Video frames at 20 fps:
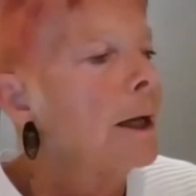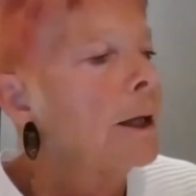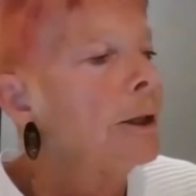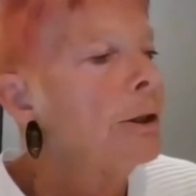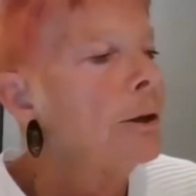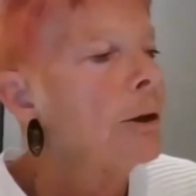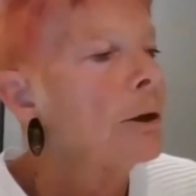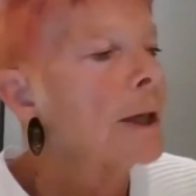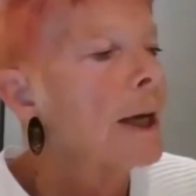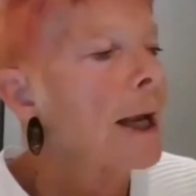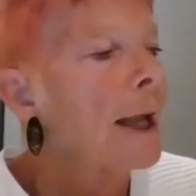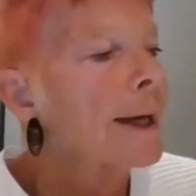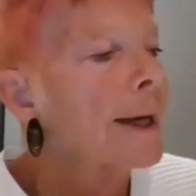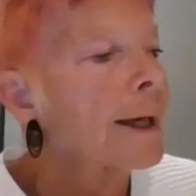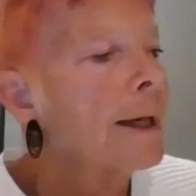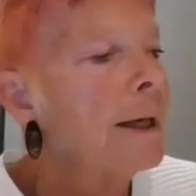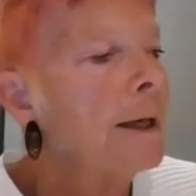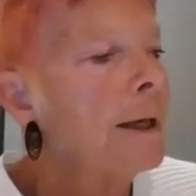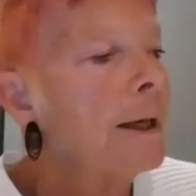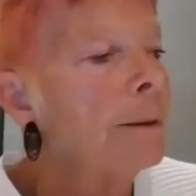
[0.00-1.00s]
Not like
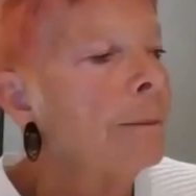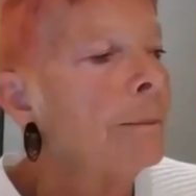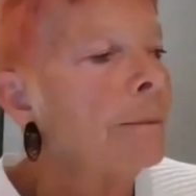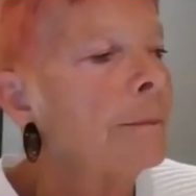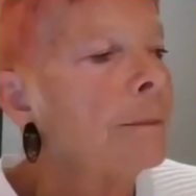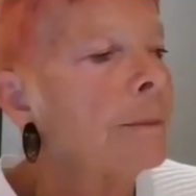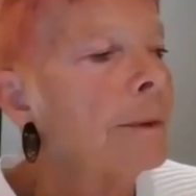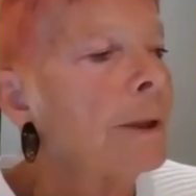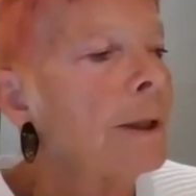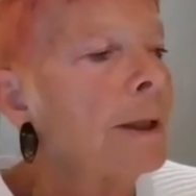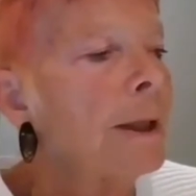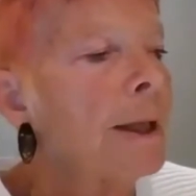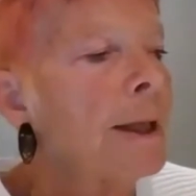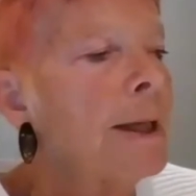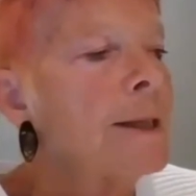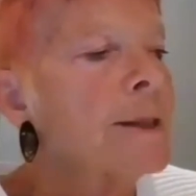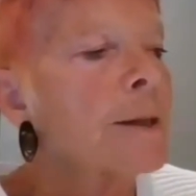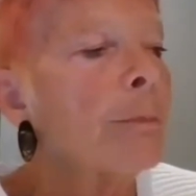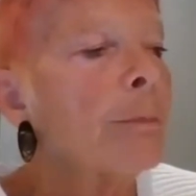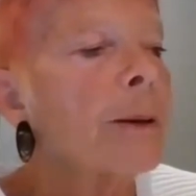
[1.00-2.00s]
him,
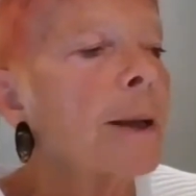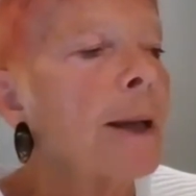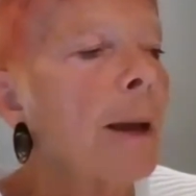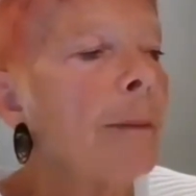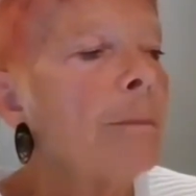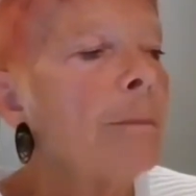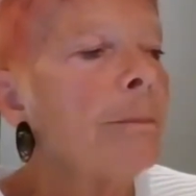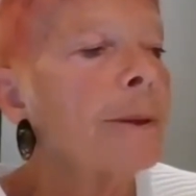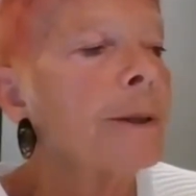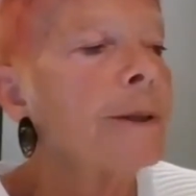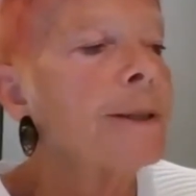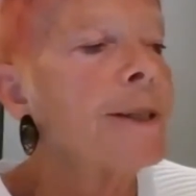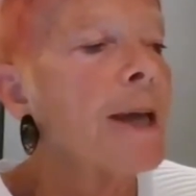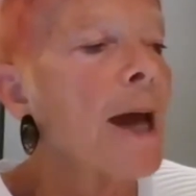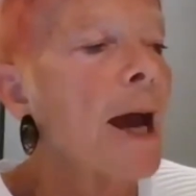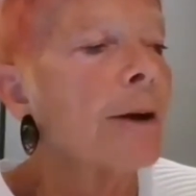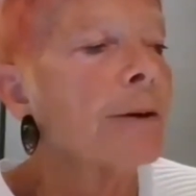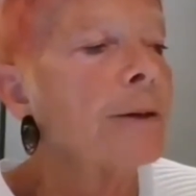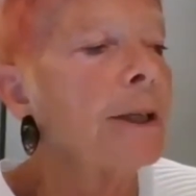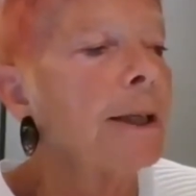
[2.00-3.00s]
he's a plump and
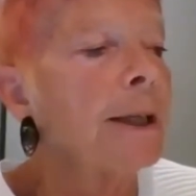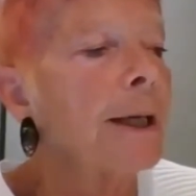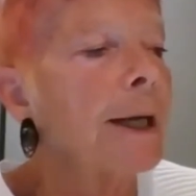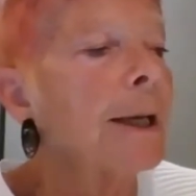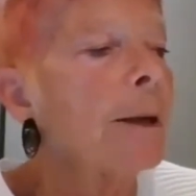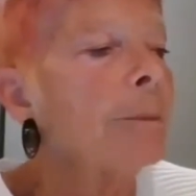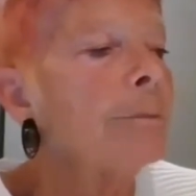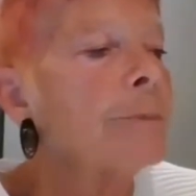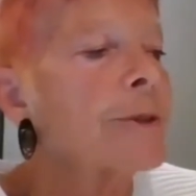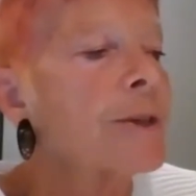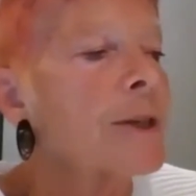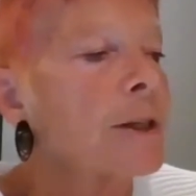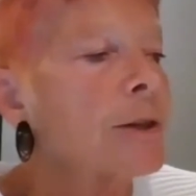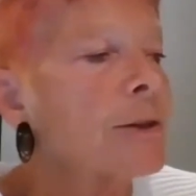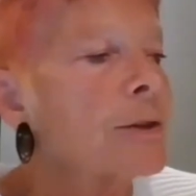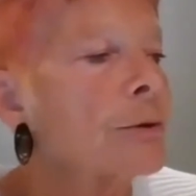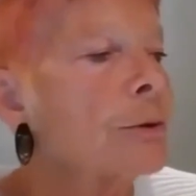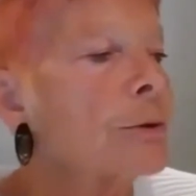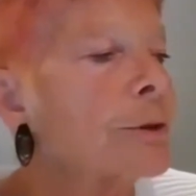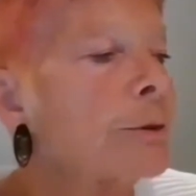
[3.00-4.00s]
downy, clumsy
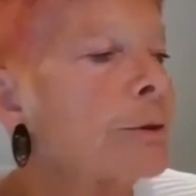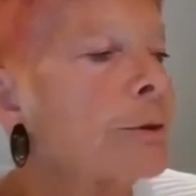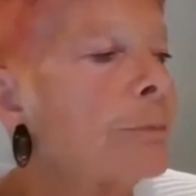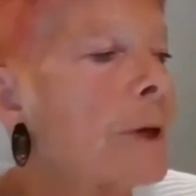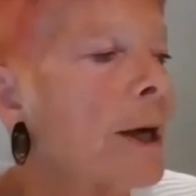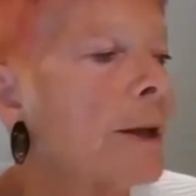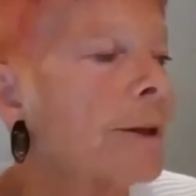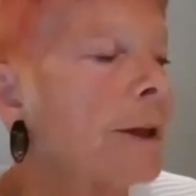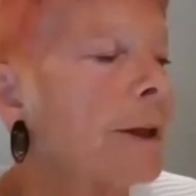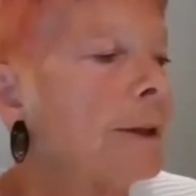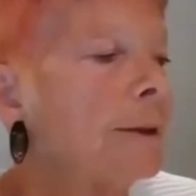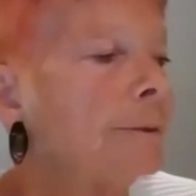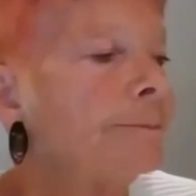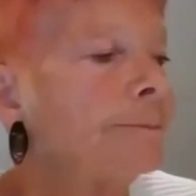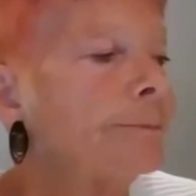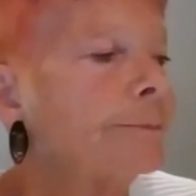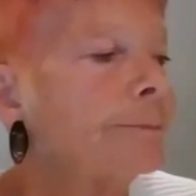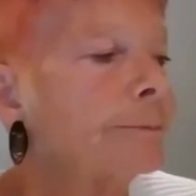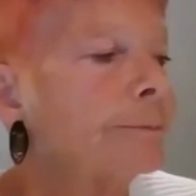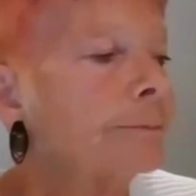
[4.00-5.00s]
sort of brother.
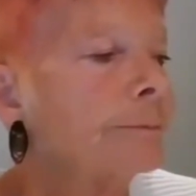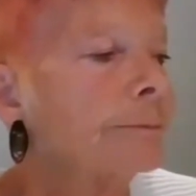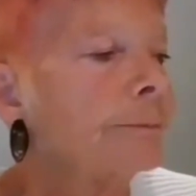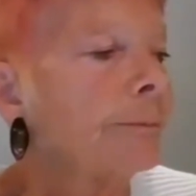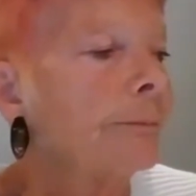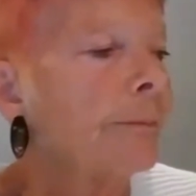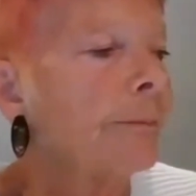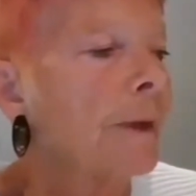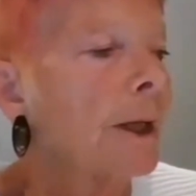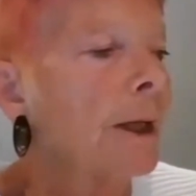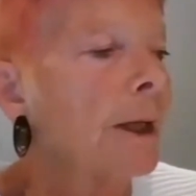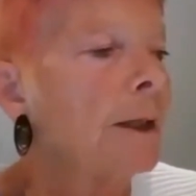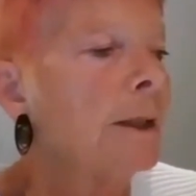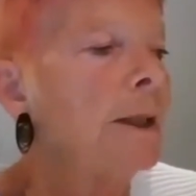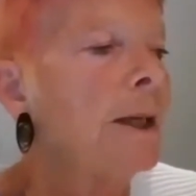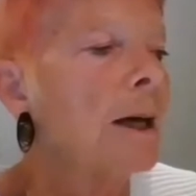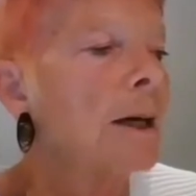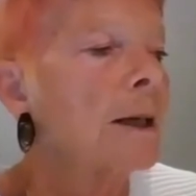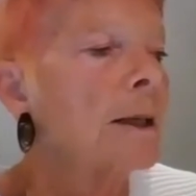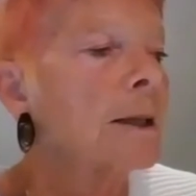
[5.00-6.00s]

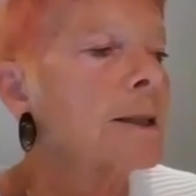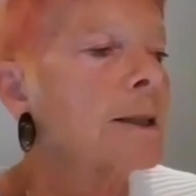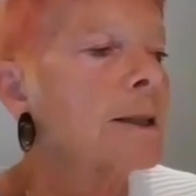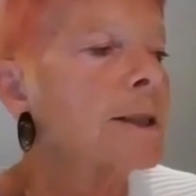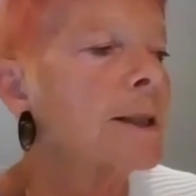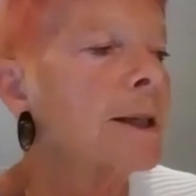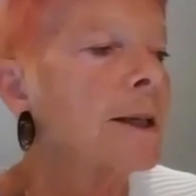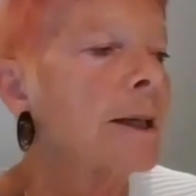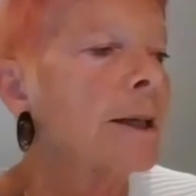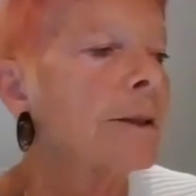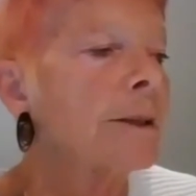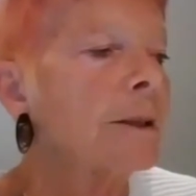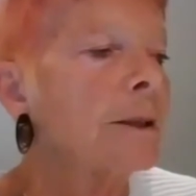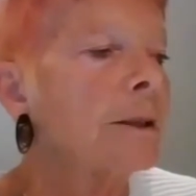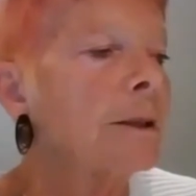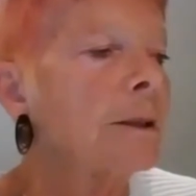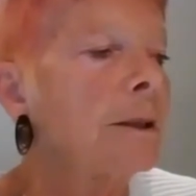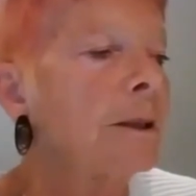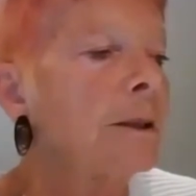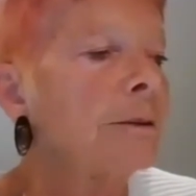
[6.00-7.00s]
Young together,
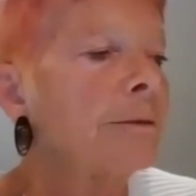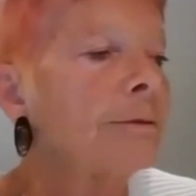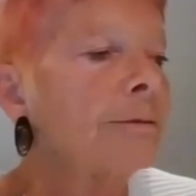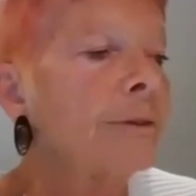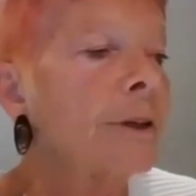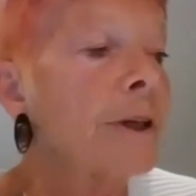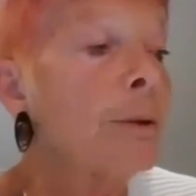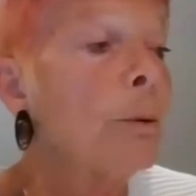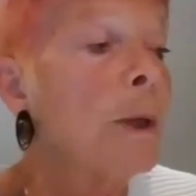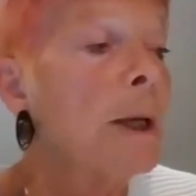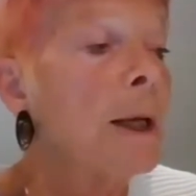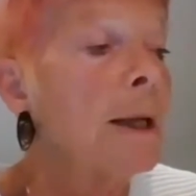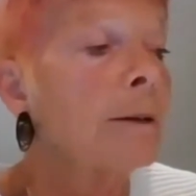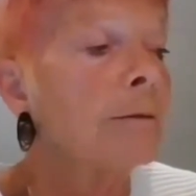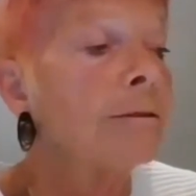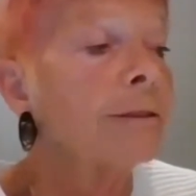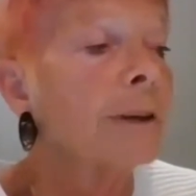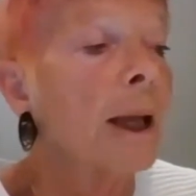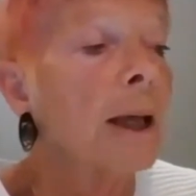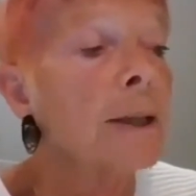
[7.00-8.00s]
freewheeling
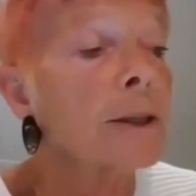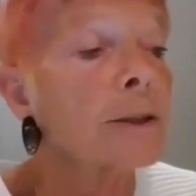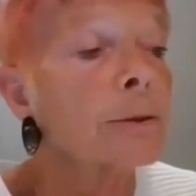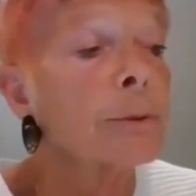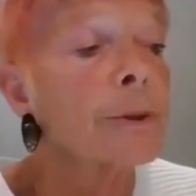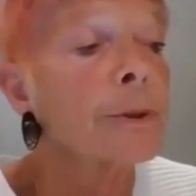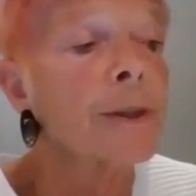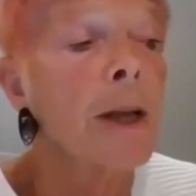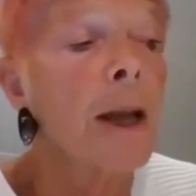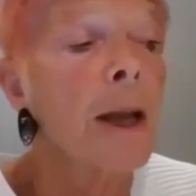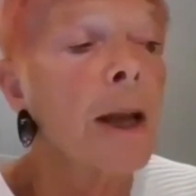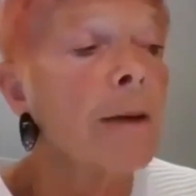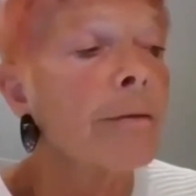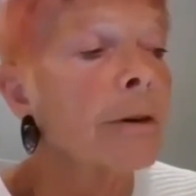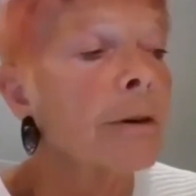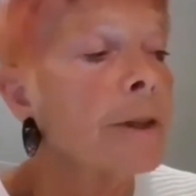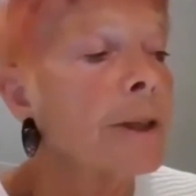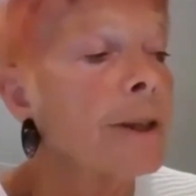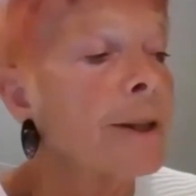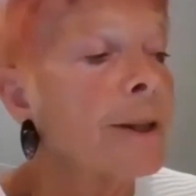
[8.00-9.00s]
flight was
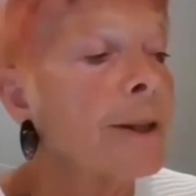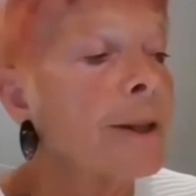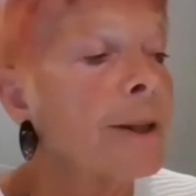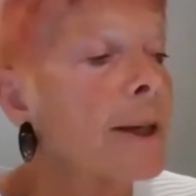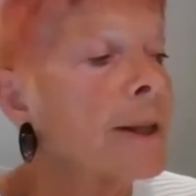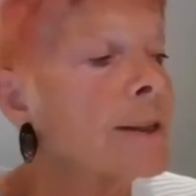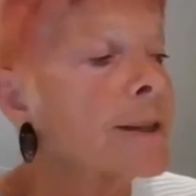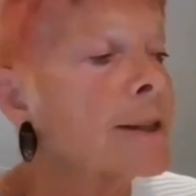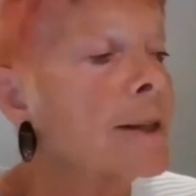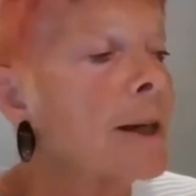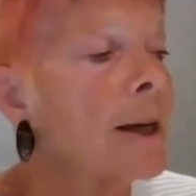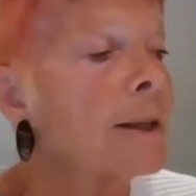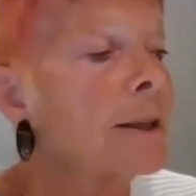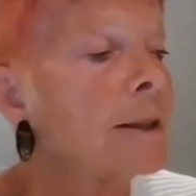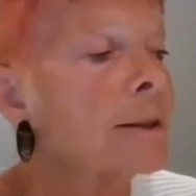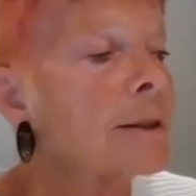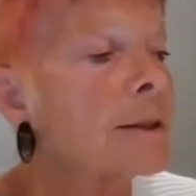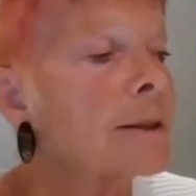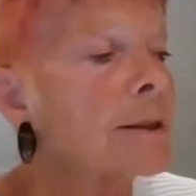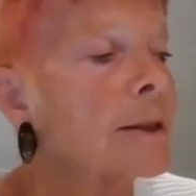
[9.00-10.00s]
never in their
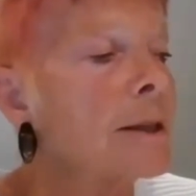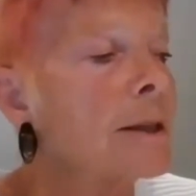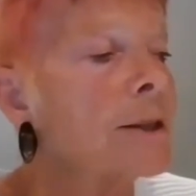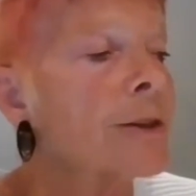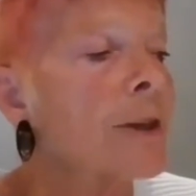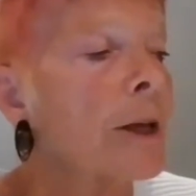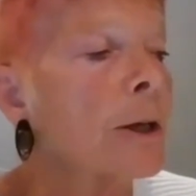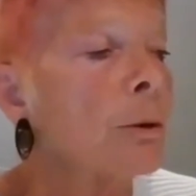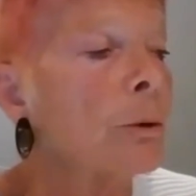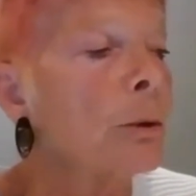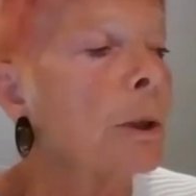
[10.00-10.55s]
sights as they all